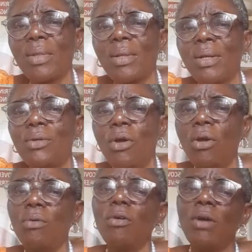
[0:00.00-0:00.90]

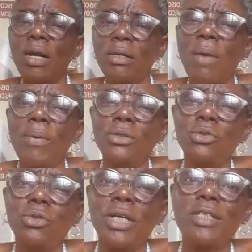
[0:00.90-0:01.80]
No, I want you
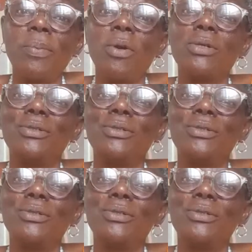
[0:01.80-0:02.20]
to respond